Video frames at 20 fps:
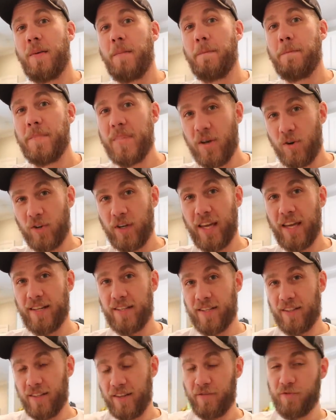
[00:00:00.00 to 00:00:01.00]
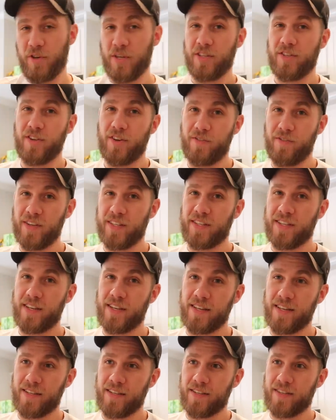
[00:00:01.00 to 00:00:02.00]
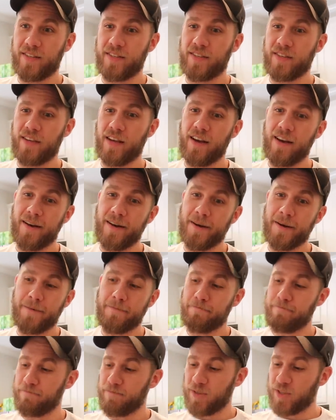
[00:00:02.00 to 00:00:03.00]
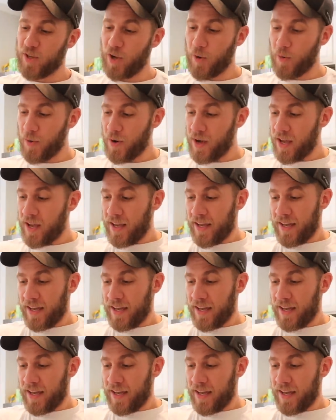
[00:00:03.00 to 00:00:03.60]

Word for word: meal kit delivery services. Um, so